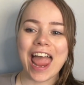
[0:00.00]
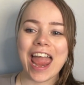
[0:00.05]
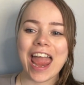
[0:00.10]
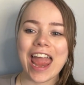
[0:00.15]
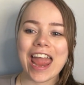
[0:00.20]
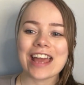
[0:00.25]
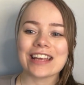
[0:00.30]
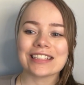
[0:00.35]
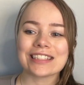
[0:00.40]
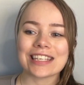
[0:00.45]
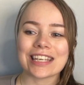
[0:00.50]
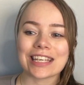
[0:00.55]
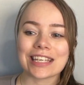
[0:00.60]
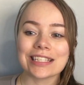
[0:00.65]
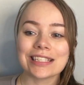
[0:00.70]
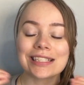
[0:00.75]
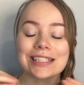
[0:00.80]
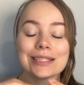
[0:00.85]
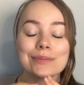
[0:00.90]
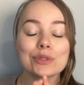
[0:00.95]
and it
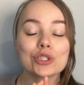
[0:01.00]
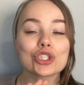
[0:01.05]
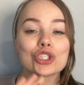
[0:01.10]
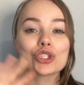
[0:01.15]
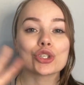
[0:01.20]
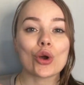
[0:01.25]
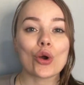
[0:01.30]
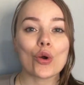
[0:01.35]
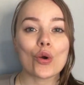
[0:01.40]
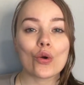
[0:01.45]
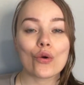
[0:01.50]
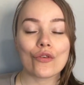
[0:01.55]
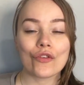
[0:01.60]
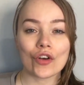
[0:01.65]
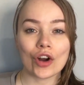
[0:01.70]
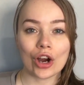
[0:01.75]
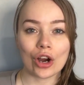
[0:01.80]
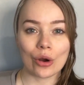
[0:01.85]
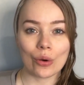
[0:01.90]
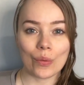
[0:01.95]
can seem so
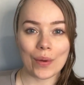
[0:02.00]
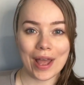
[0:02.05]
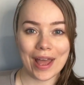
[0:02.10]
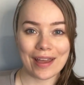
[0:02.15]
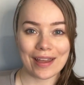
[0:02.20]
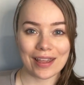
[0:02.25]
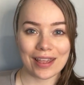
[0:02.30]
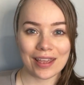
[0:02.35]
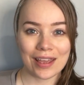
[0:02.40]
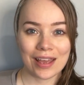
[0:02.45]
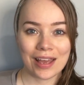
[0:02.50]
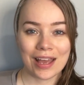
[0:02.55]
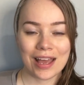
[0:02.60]
far away